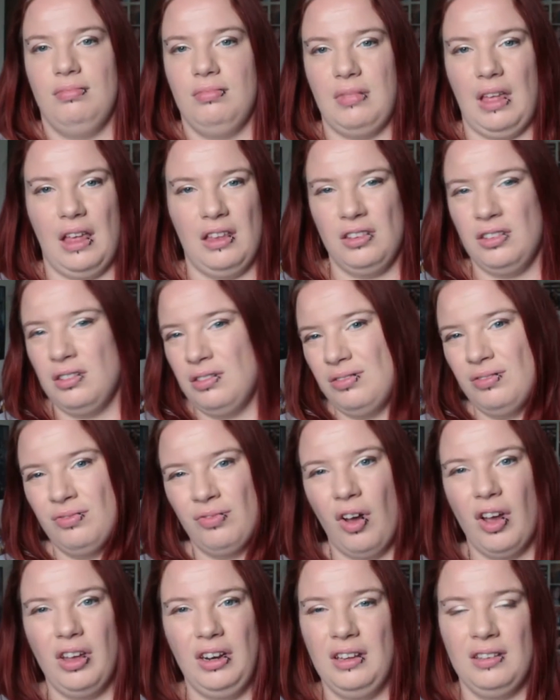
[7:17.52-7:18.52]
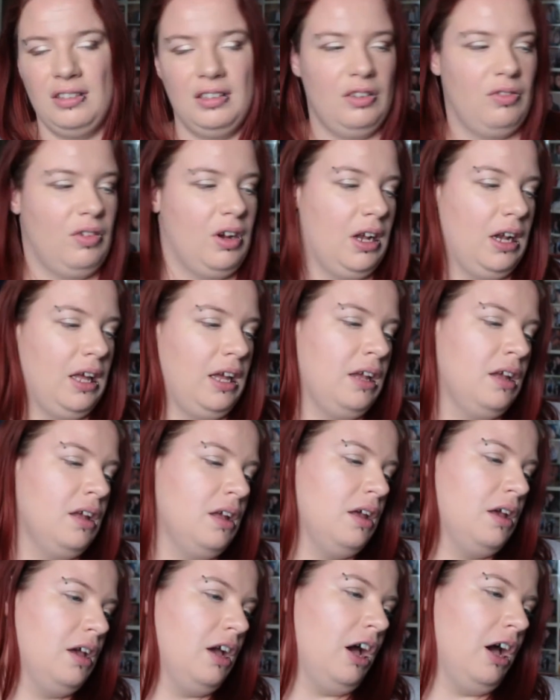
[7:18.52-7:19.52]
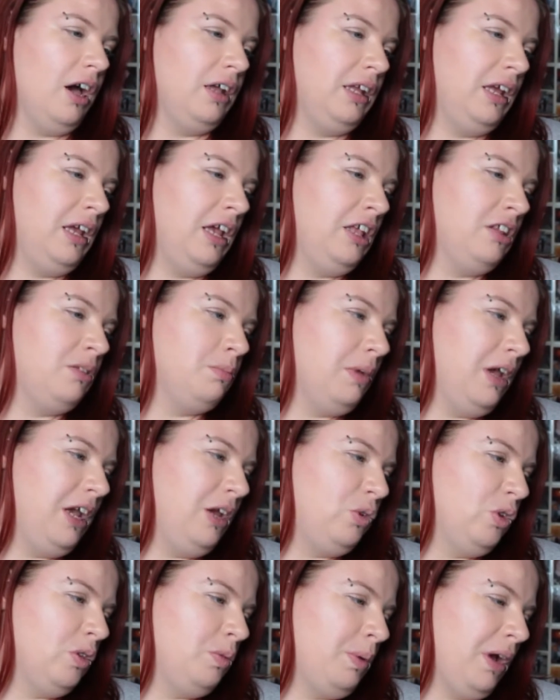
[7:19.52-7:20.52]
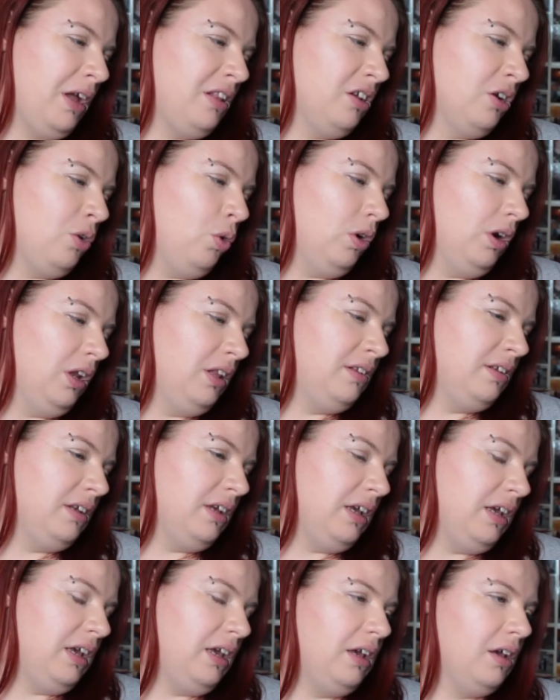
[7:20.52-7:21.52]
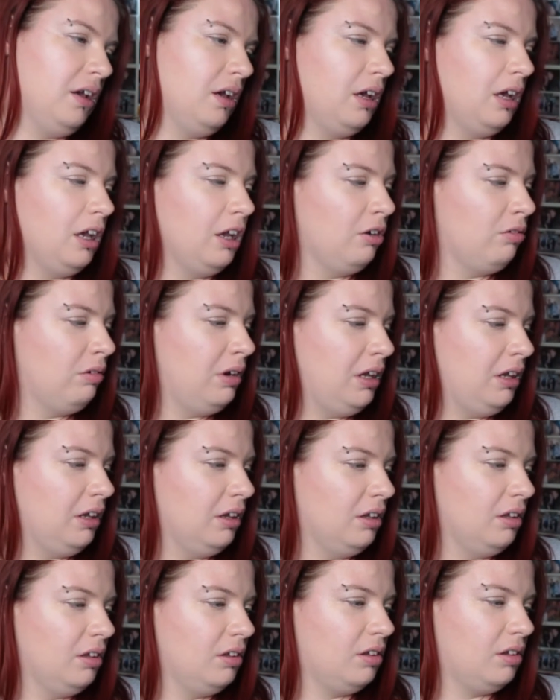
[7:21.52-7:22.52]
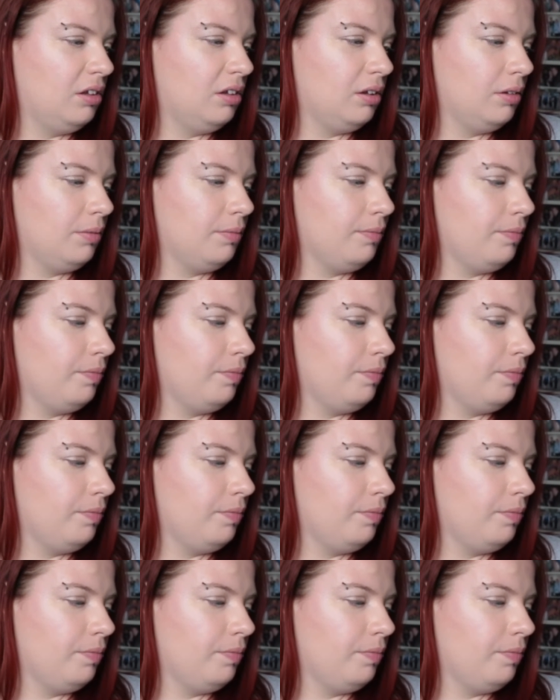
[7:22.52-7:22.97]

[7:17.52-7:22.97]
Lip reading: that's fine, isn't it, really? And it is made with better quality ingredients.